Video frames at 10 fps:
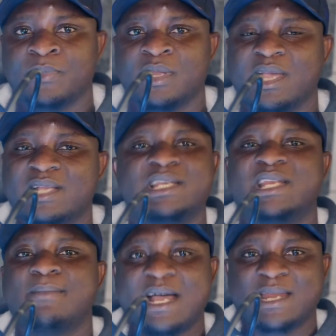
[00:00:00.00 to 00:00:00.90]
into the
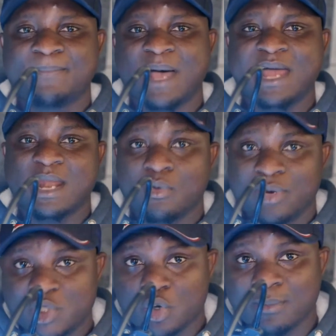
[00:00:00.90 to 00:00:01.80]
bad pa na we
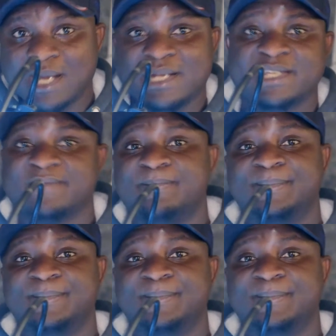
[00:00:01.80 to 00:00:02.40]
show ba ni trim